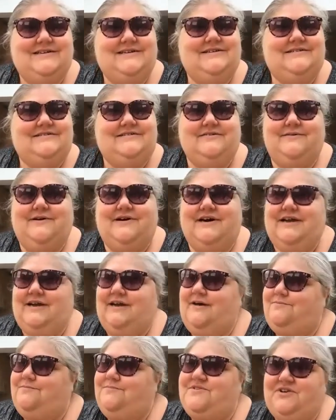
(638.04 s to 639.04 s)
So I
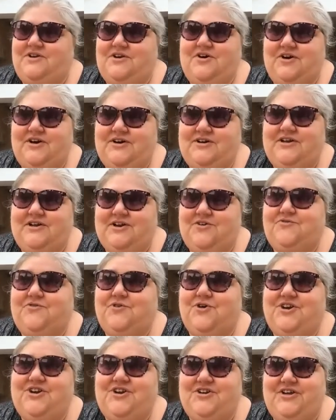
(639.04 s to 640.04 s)
denied it and
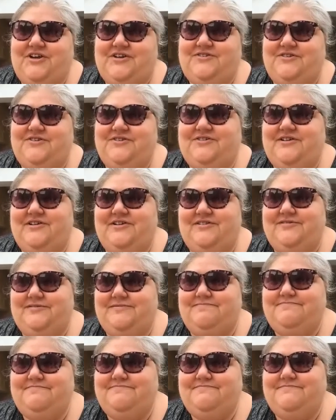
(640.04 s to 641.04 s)
avoided it until
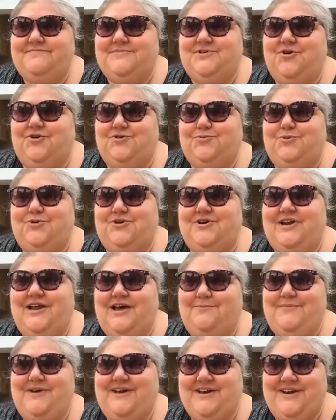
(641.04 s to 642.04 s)
God wouldn't
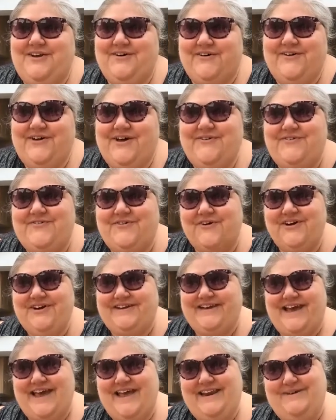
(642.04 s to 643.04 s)
let me avoid
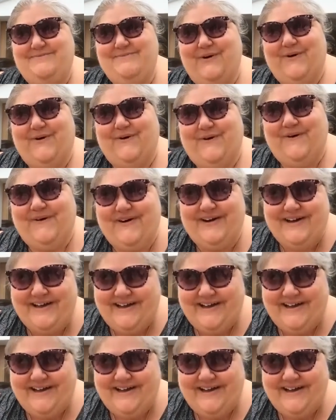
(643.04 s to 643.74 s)
it anymore.